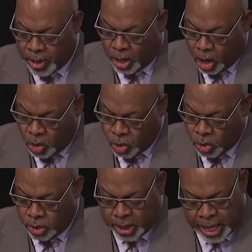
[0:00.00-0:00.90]
at
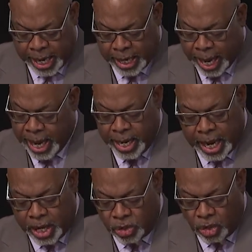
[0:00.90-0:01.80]
local, state, and
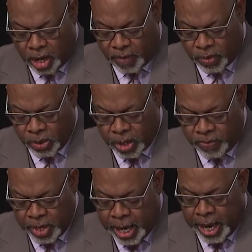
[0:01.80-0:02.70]
national levels,
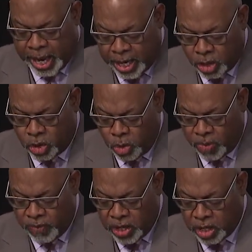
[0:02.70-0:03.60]
and the
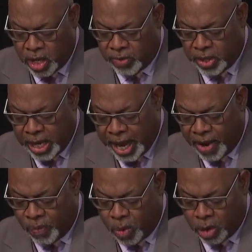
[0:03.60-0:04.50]
supervision of
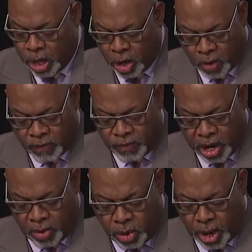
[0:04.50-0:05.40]
staff working on
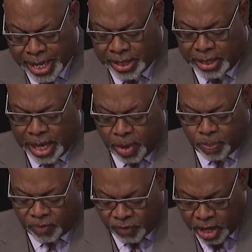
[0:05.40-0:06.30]
federal and
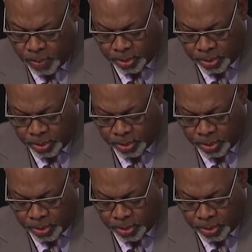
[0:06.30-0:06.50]
state-funded